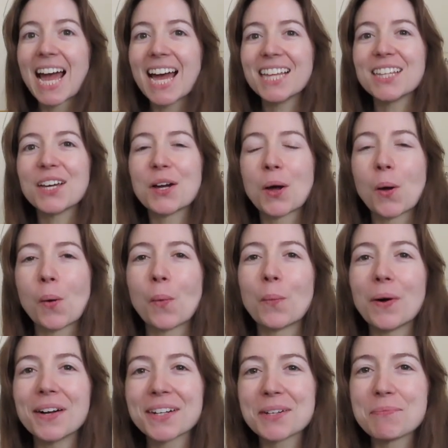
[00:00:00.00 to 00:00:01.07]
Hello,
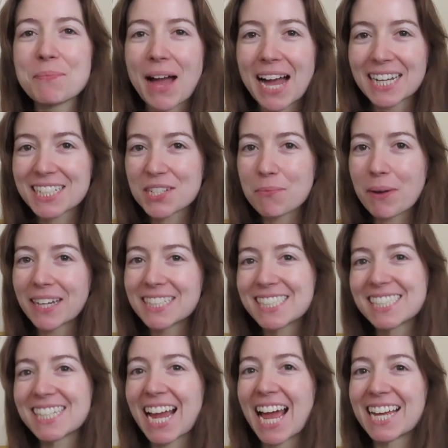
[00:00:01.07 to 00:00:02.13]
welcome back to my
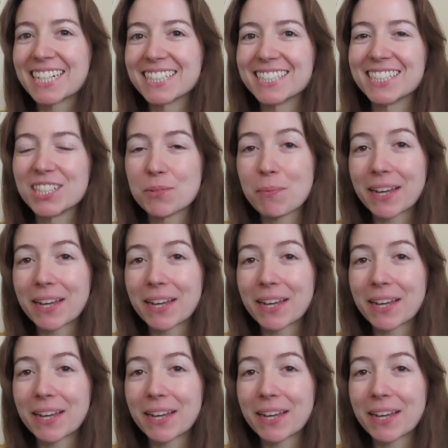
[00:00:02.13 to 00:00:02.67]
channel.